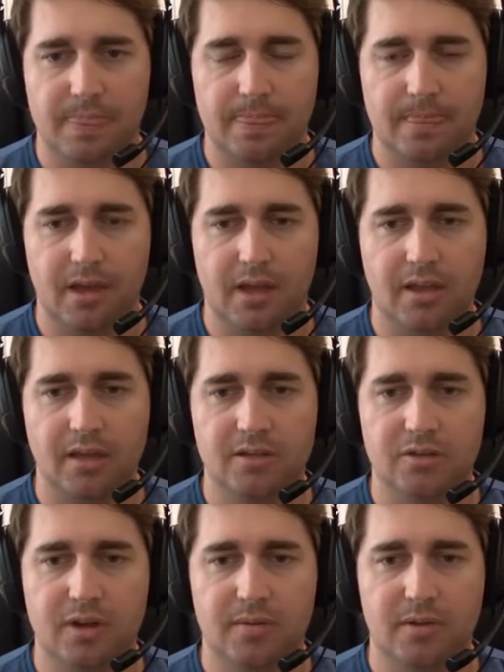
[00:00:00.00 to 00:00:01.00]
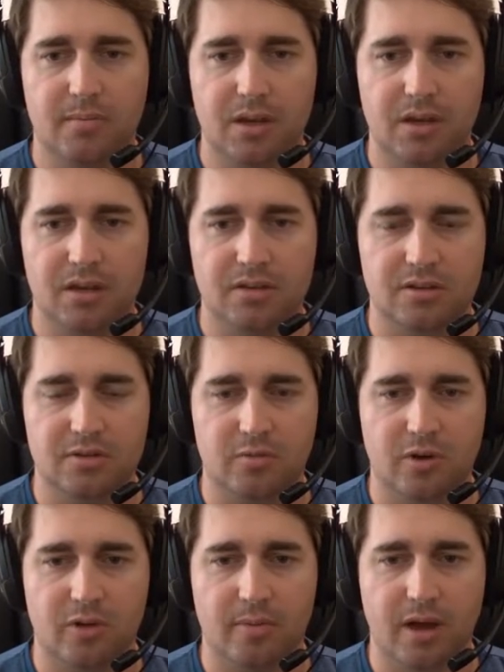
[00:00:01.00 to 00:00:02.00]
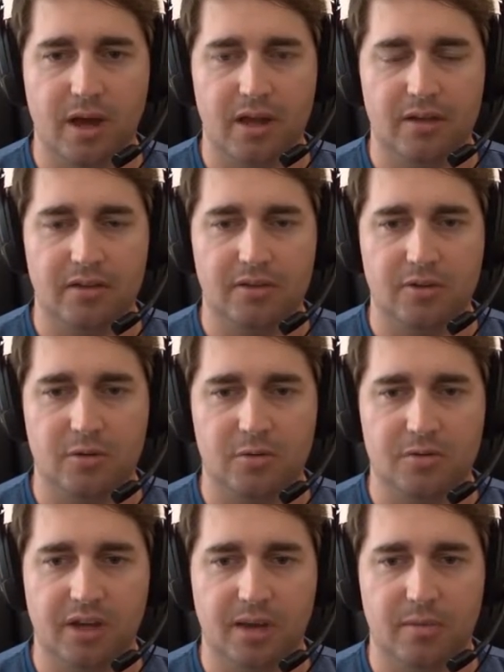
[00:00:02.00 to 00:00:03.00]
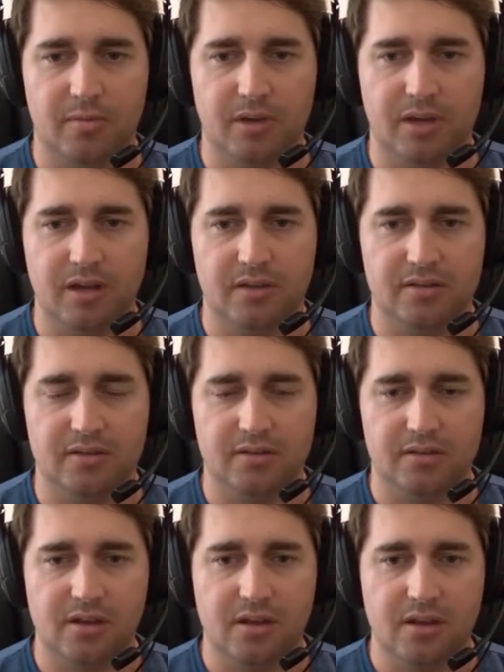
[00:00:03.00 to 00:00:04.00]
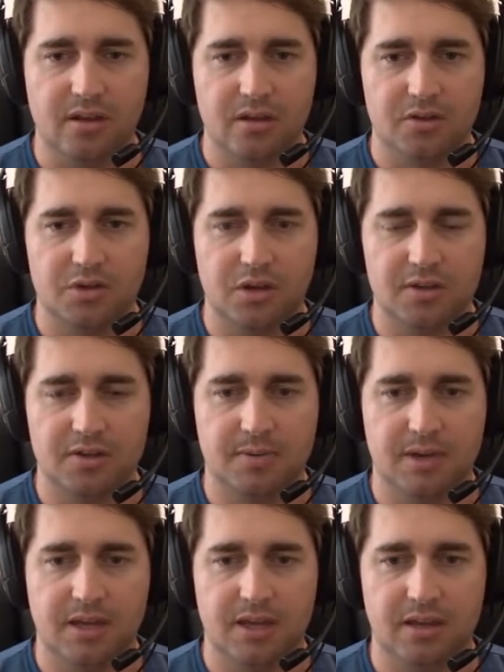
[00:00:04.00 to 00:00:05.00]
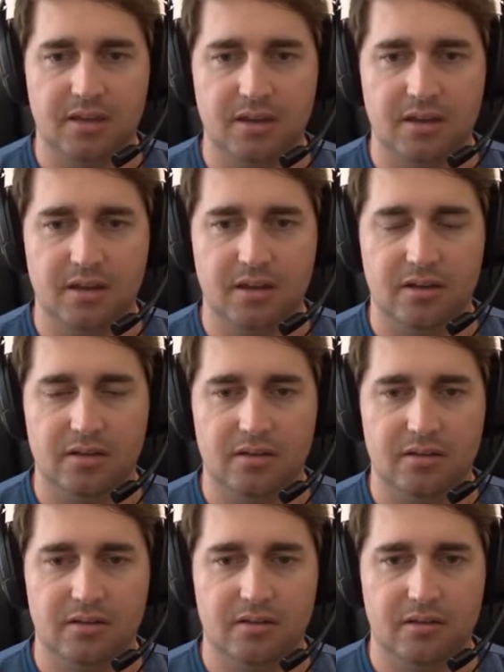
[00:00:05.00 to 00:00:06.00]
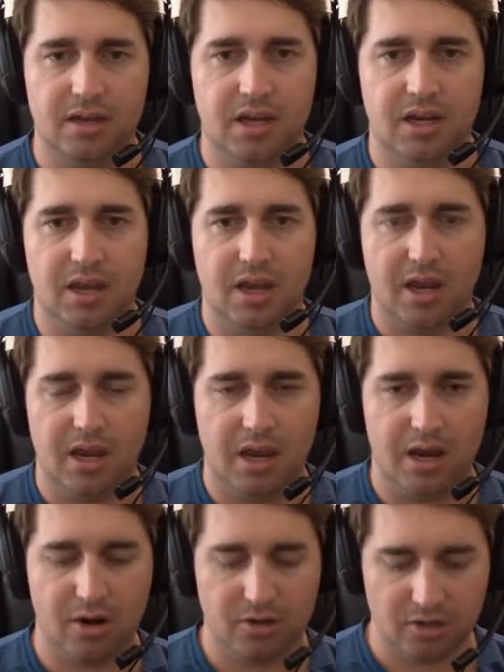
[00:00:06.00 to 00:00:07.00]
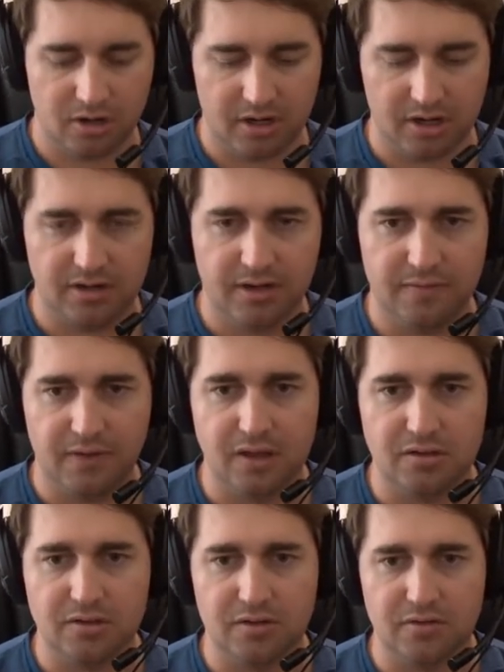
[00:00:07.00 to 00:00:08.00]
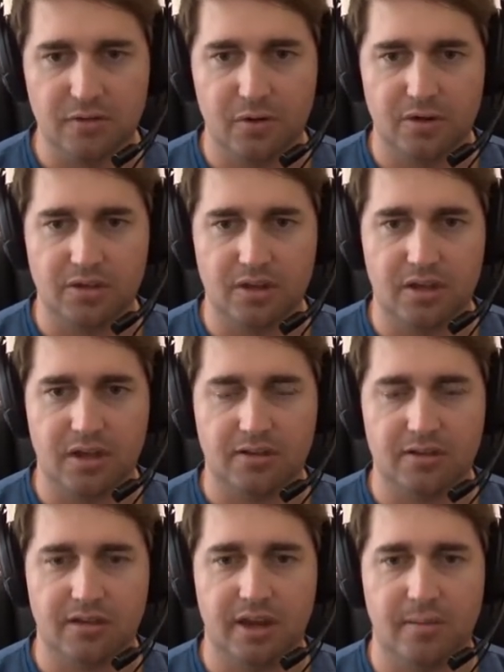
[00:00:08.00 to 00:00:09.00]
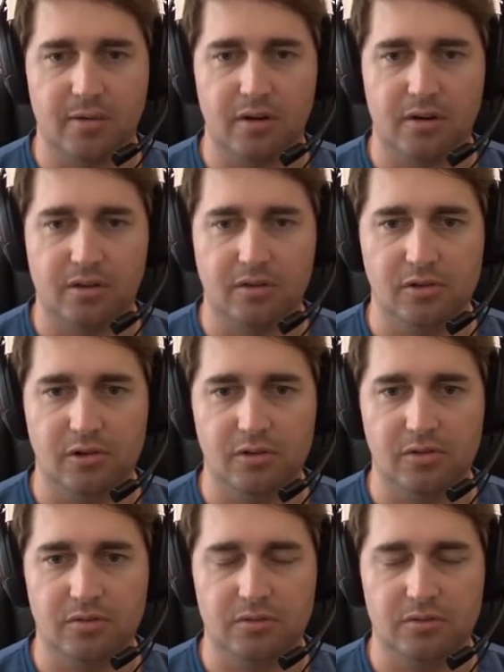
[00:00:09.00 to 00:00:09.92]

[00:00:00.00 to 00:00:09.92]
like to drop the minions as well behind the Stone Slammer because, generally speaking, any air targeting defenses are focused on that Slammer and the loons.